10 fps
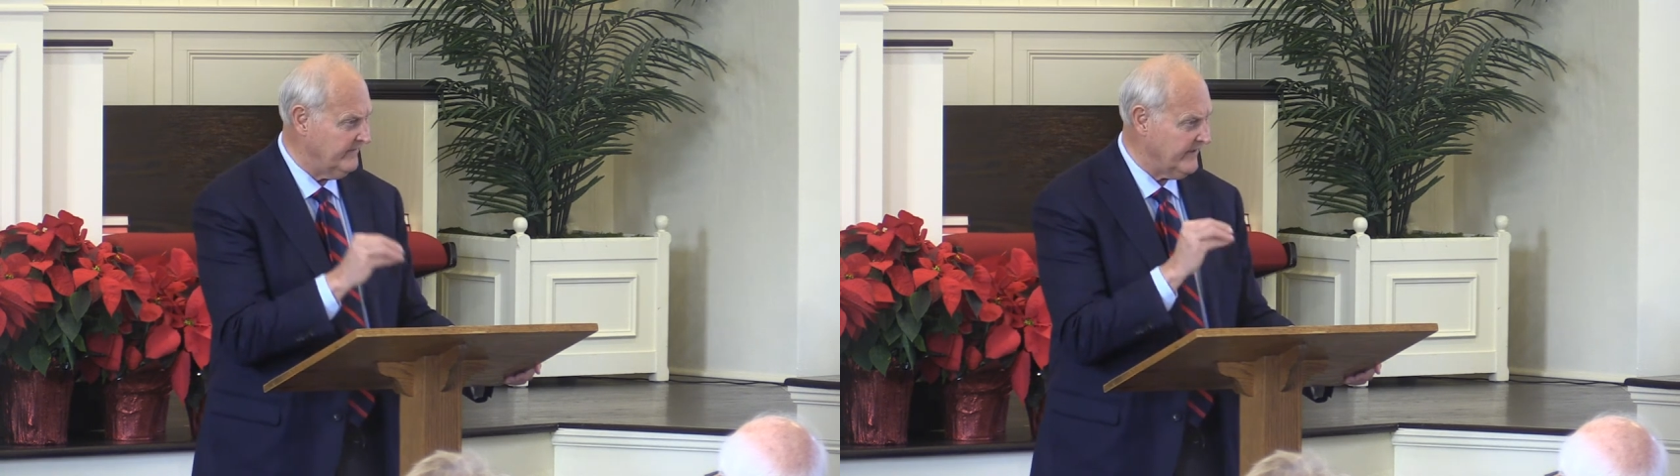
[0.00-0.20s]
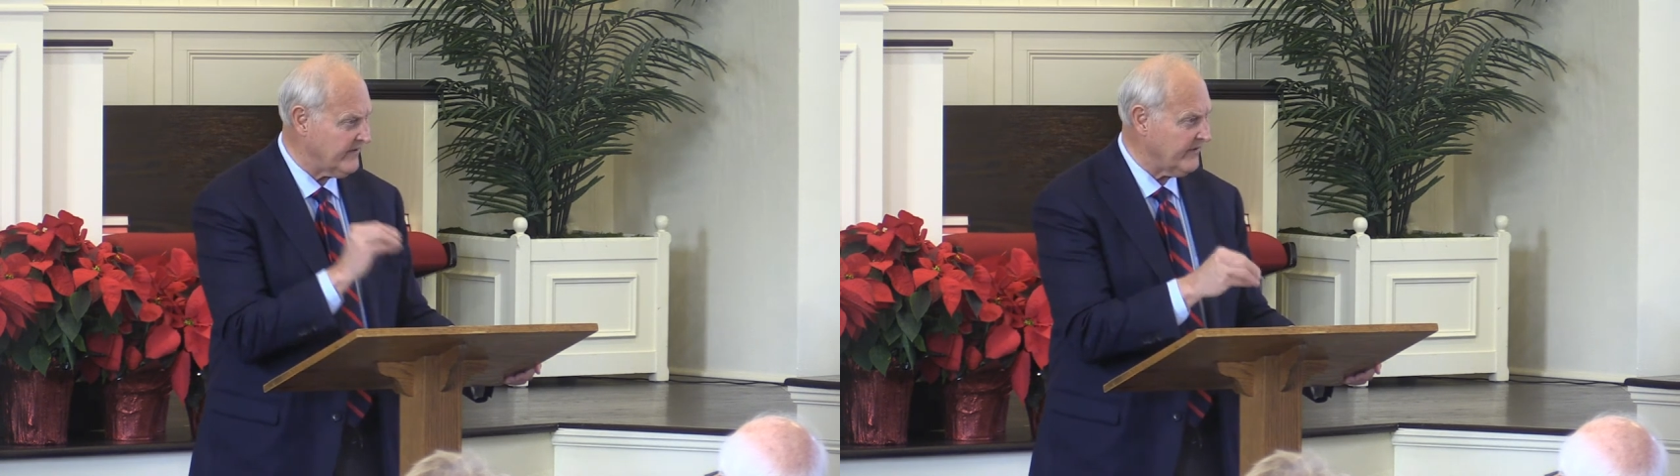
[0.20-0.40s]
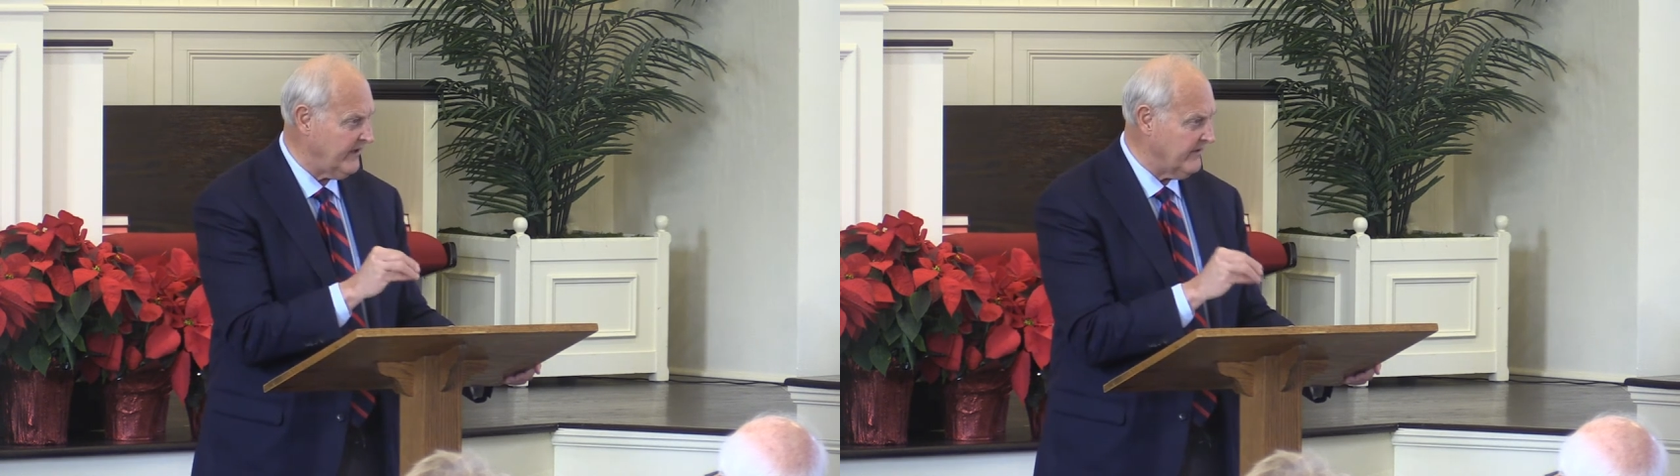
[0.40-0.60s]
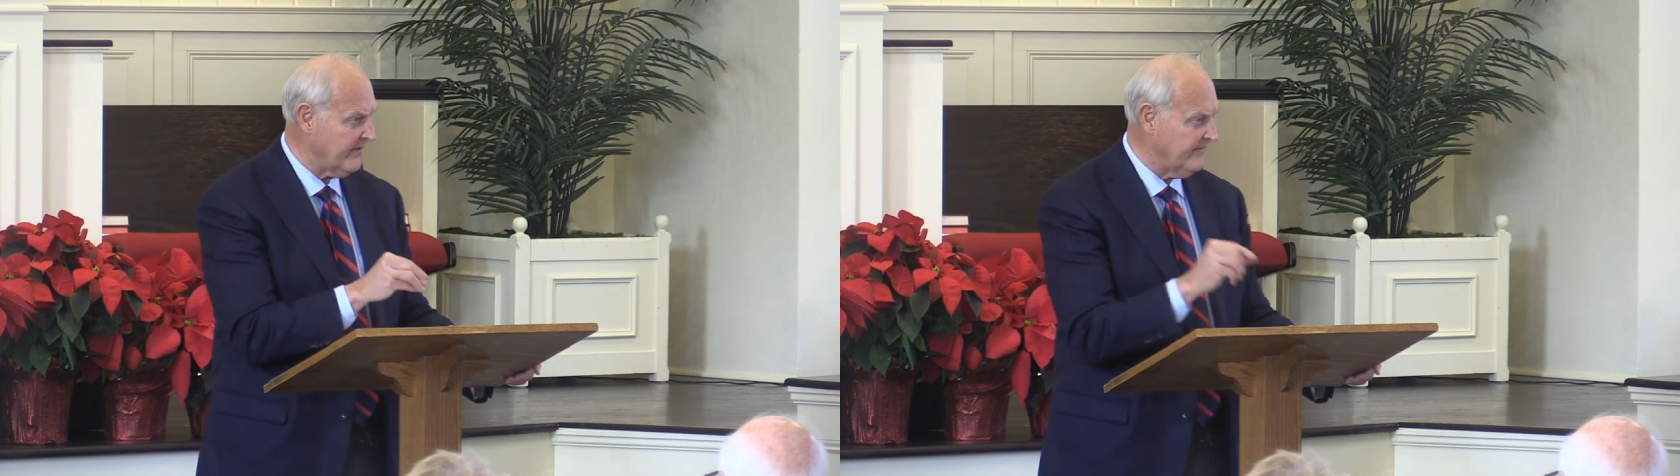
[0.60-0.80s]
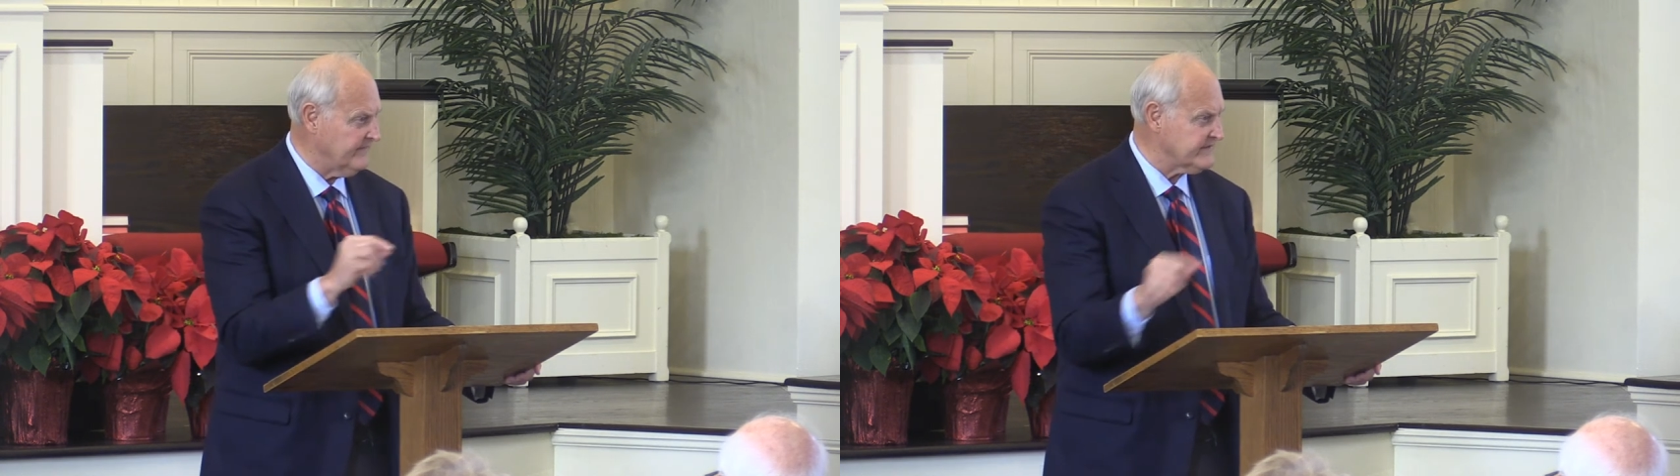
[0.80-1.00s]
that are
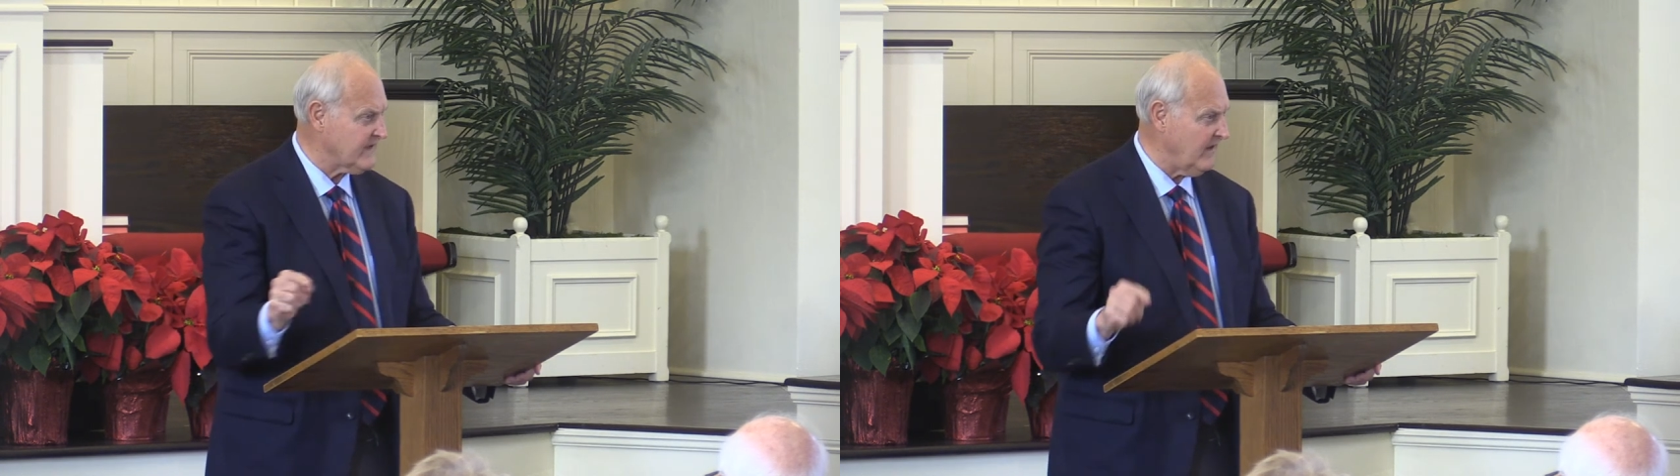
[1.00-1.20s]
here in this